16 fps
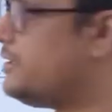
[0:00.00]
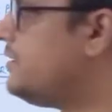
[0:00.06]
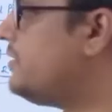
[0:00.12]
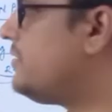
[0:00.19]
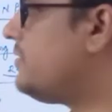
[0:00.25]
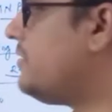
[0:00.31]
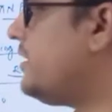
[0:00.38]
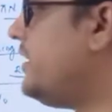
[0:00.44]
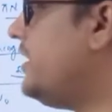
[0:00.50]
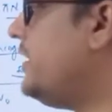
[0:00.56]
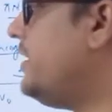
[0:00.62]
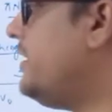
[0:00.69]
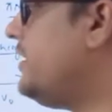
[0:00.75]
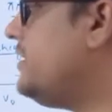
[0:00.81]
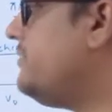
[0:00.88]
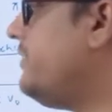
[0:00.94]
So here
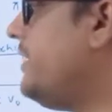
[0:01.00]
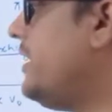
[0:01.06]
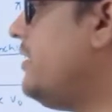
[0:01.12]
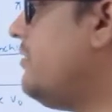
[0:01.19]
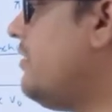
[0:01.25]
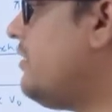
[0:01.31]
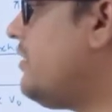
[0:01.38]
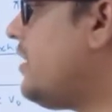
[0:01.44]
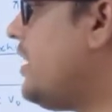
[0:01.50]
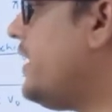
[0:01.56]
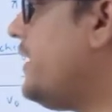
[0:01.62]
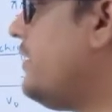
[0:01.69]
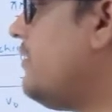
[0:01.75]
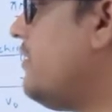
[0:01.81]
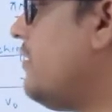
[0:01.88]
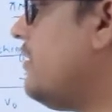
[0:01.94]
it is V naught I
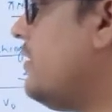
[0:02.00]
naught